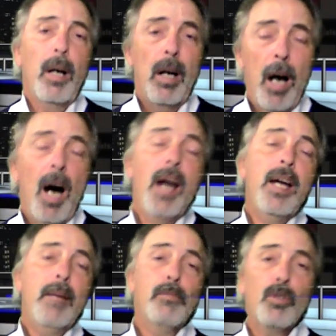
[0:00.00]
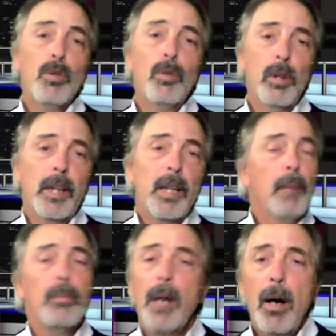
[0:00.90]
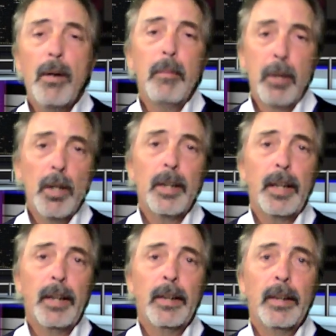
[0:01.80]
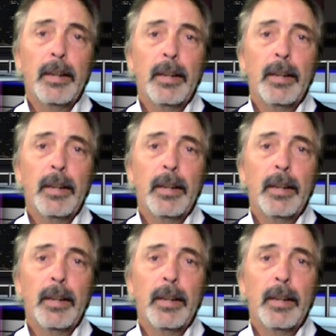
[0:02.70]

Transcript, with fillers: I am truly a proud American,